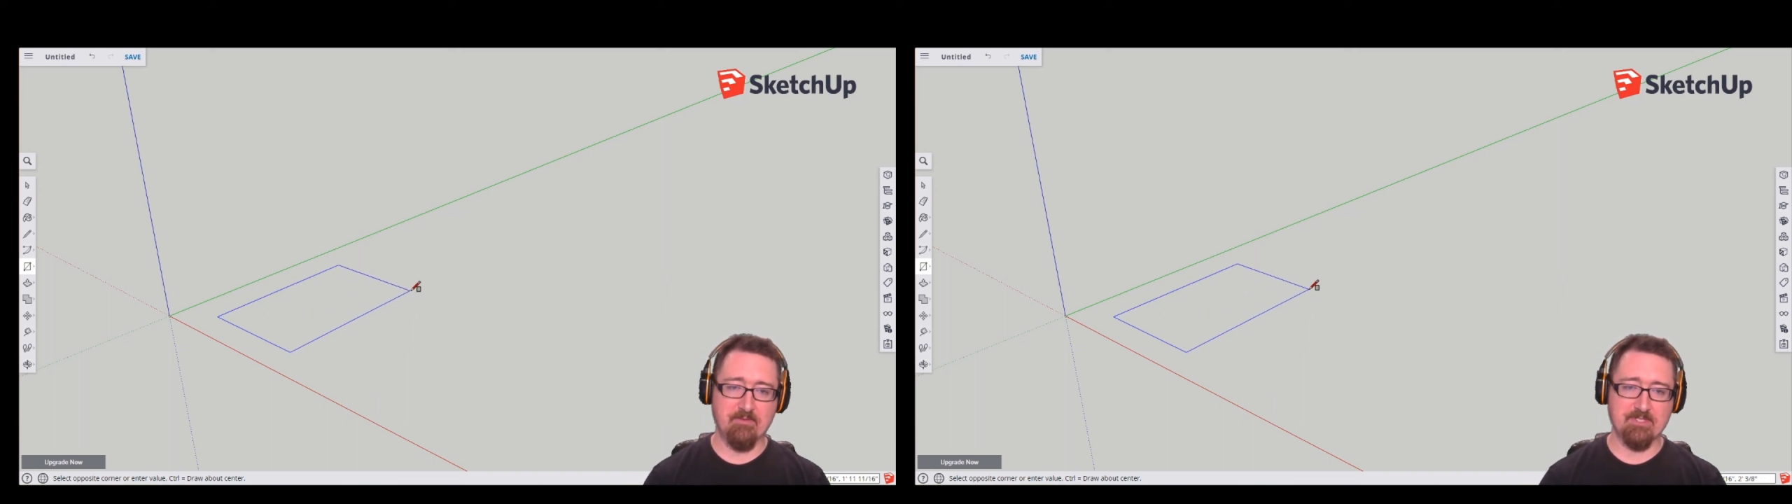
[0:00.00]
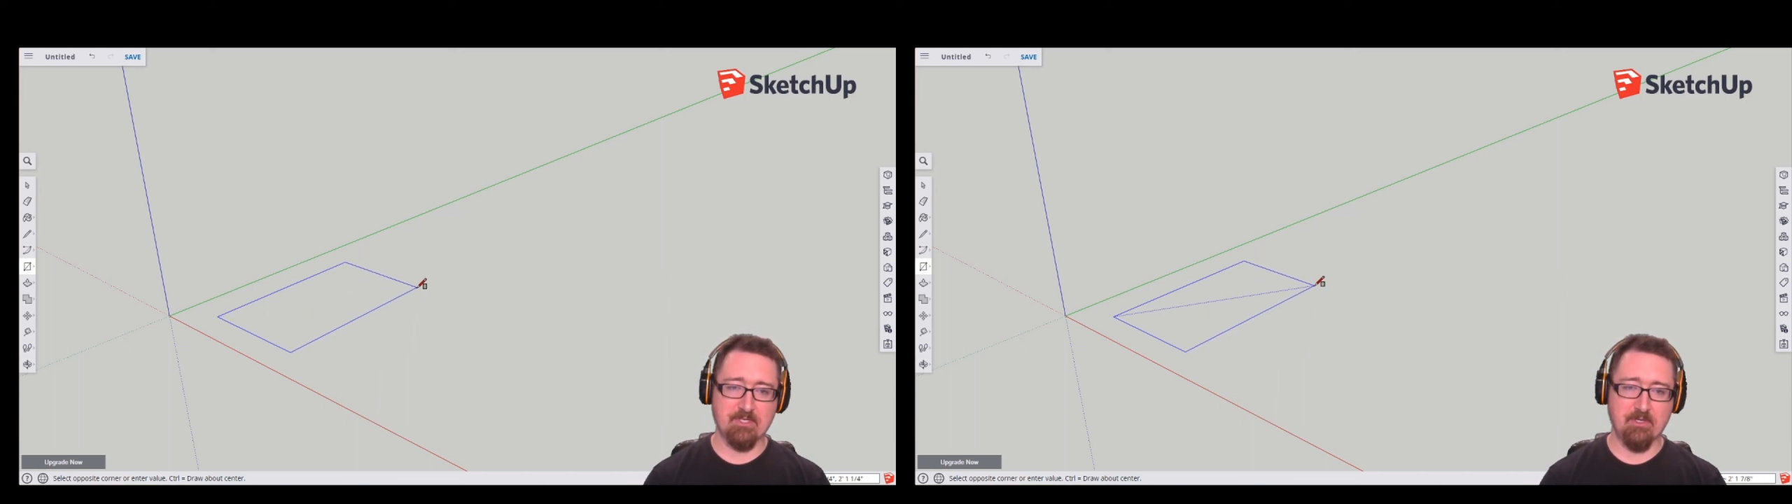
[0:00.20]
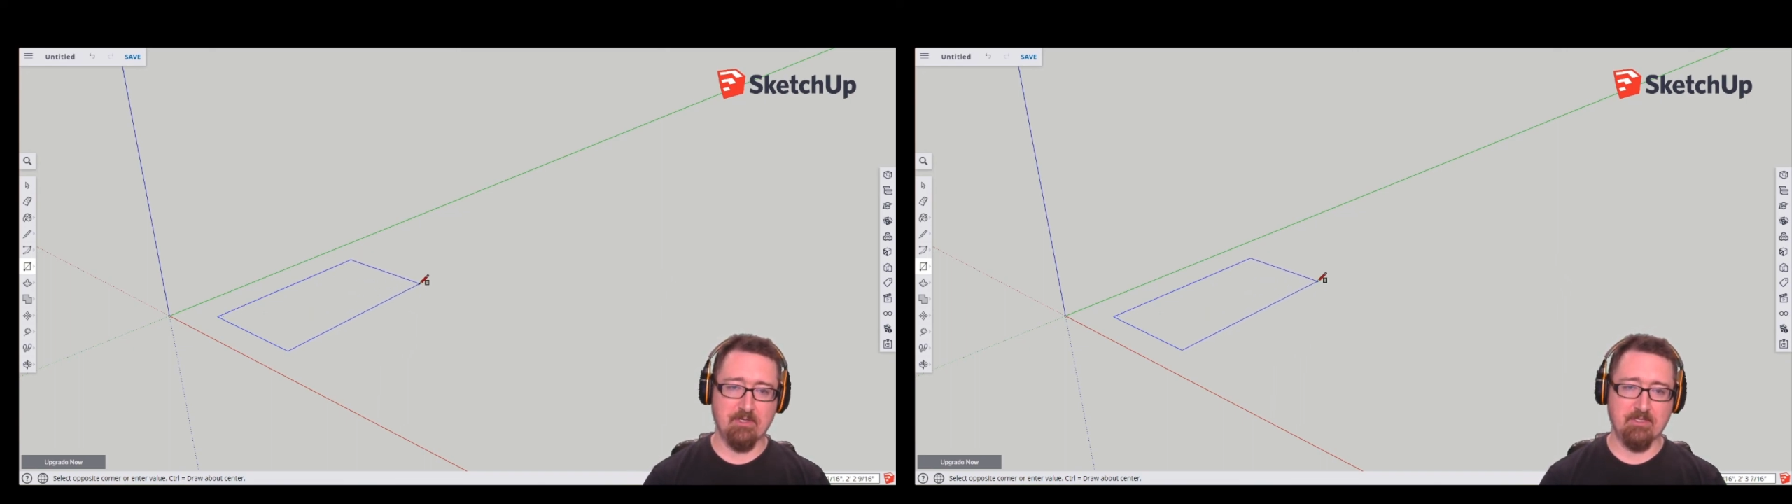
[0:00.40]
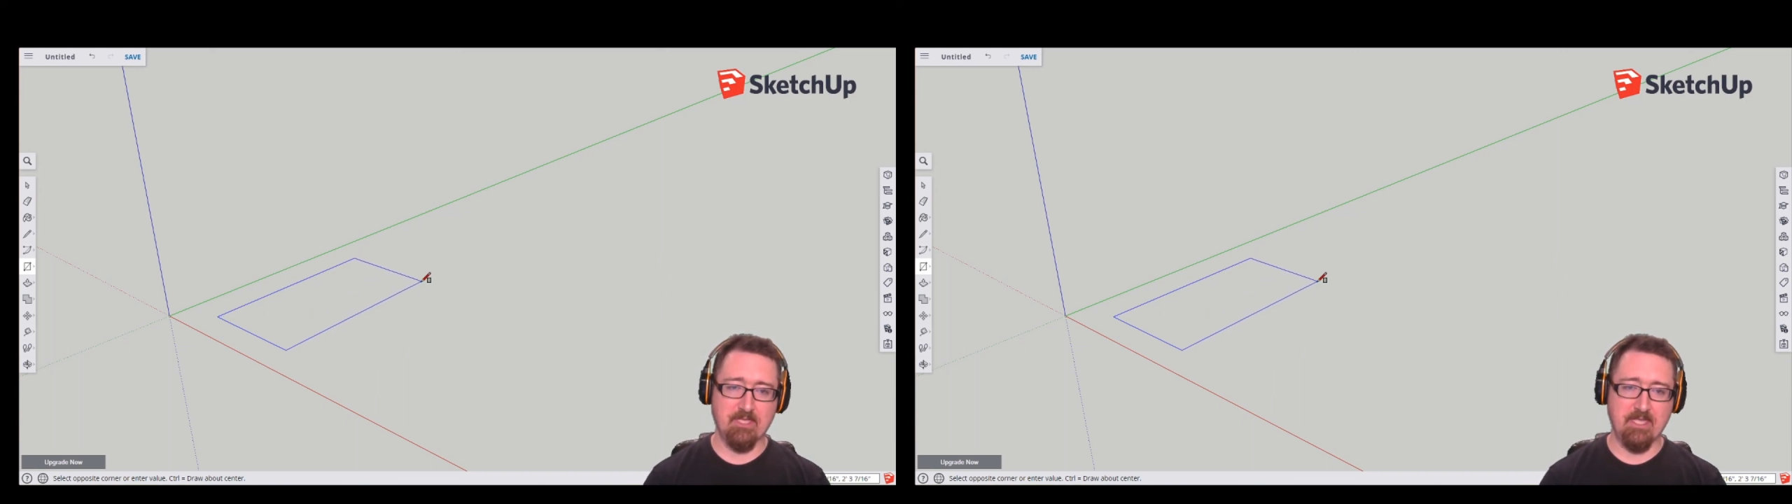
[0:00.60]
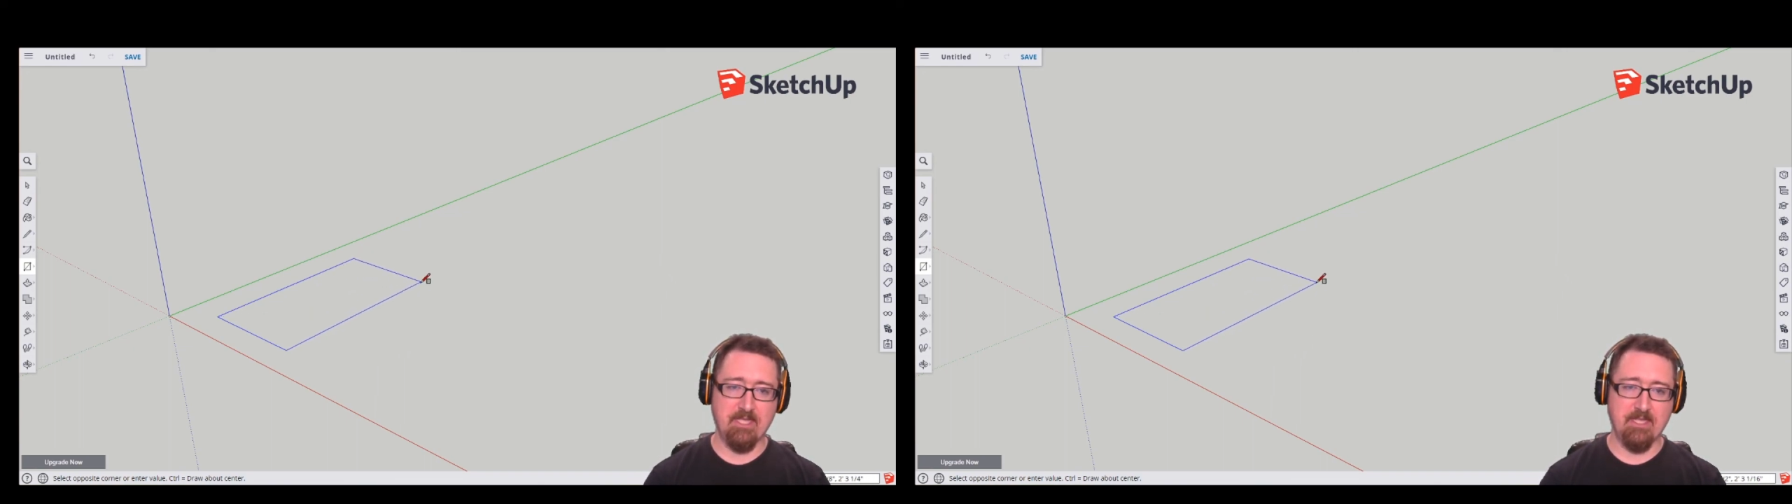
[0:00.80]
what's called
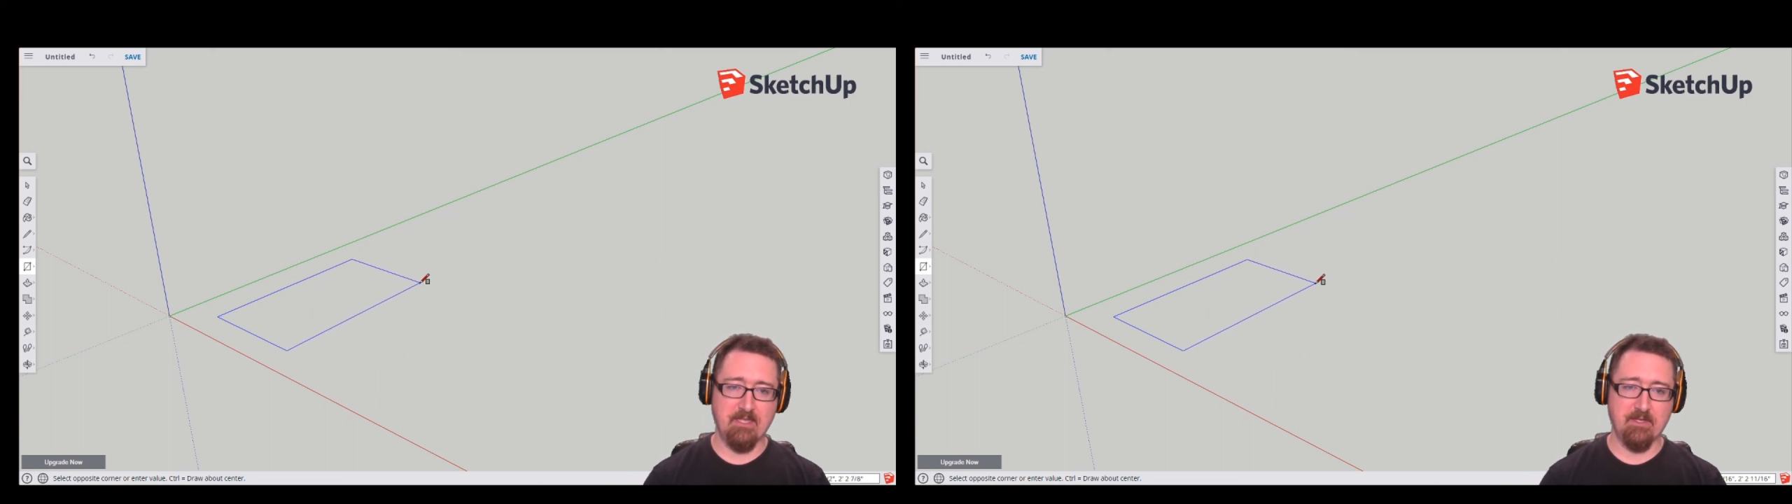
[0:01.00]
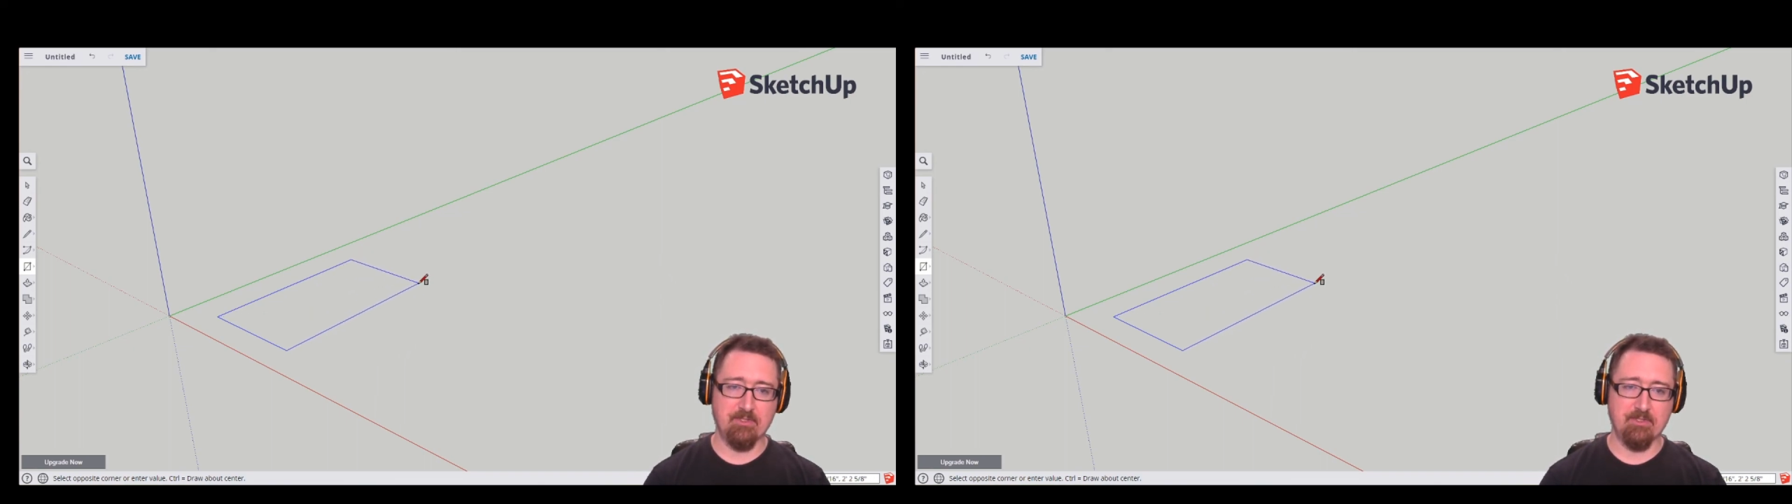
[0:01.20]
a